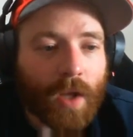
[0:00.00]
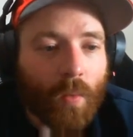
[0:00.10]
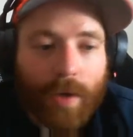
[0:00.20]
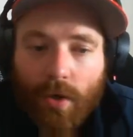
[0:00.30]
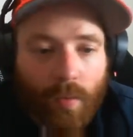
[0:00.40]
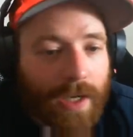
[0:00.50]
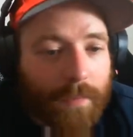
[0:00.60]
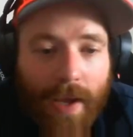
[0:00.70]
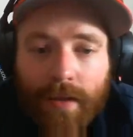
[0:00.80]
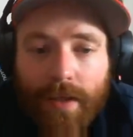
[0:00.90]
We don't need
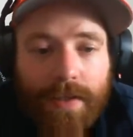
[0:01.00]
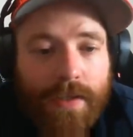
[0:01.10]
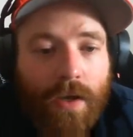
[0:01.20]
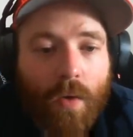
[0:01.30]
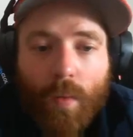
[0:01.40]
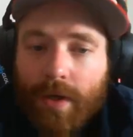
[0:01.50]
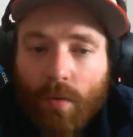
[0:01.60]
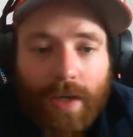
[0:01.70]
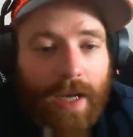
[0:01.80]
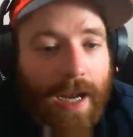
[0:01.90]
banelings. We
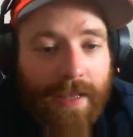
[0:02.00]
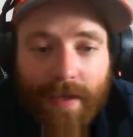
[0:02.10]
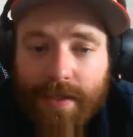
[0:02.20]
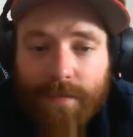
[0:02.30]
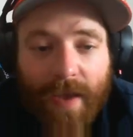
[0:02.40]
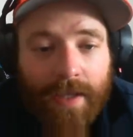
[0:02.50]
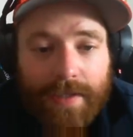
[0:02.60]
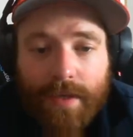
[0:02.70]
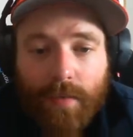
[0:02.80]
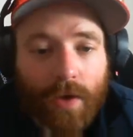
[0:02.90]
don't need anything's
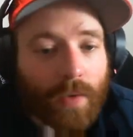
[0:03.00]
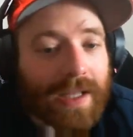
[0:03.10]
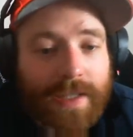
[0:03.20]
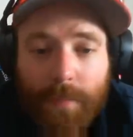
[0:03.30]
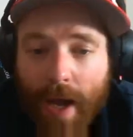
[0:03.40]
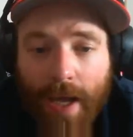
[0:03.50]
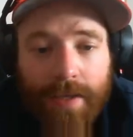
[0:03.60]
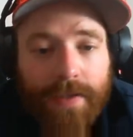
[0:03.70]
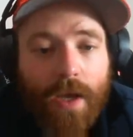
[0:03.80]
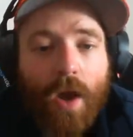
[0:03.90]
fancy. We don't need
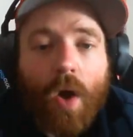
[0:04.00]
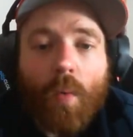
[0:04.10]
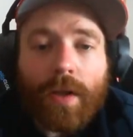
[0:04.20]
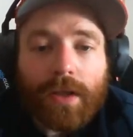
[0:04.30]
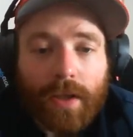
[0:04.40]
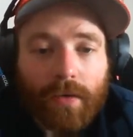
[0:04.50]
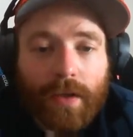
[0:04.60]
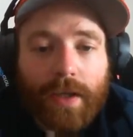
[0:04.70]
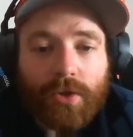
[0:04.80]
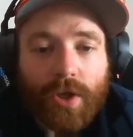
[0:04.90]
spines. We
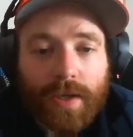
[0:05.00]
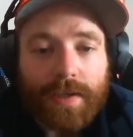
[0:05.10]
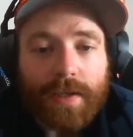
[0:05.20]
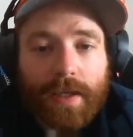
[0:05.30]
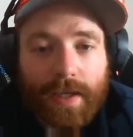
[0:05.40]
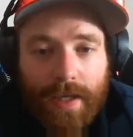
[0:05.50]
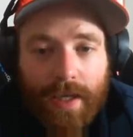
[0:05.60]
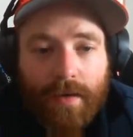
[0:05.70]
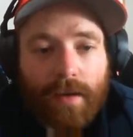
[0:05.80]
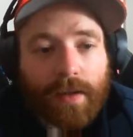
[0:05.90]
literally just
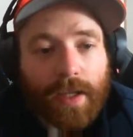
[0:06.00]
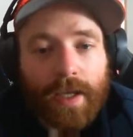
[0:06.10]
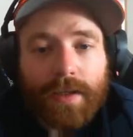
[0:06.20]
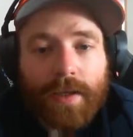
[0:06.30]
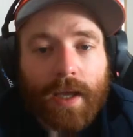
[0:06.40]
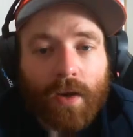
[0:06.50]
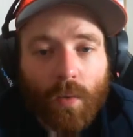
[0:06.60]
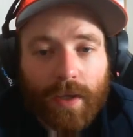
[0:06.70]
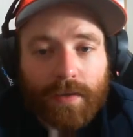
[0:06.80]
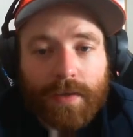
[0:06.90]
need lings and
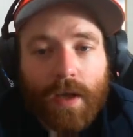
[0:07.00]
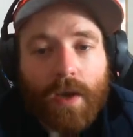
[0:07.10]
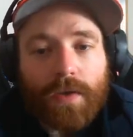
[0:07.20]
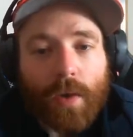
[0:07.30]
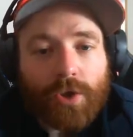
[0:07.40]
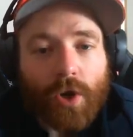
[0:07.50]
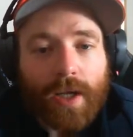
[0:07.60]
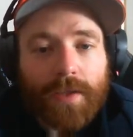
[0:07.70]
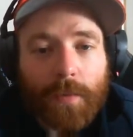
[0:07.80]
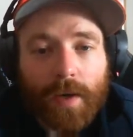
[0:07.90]
queens. So I try
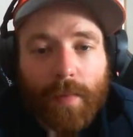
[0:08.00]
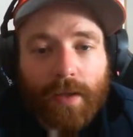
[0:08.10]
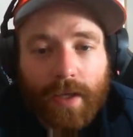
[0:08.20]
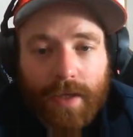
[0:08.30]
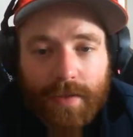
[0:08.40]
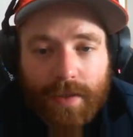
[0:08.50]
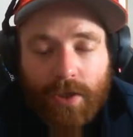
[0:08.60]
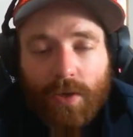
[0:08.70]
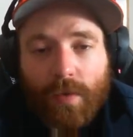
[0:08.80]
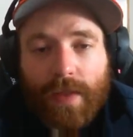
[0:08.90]
and split up my lings to
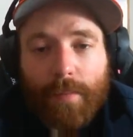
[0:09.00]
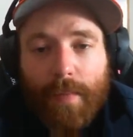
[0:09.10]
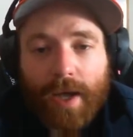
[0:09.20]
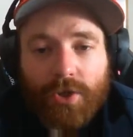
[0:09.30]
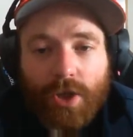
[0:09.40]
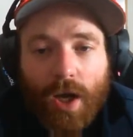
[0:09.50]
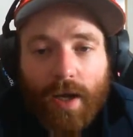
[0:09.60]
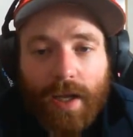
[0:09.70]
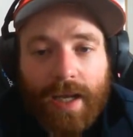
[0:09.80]
deal with that mine shot.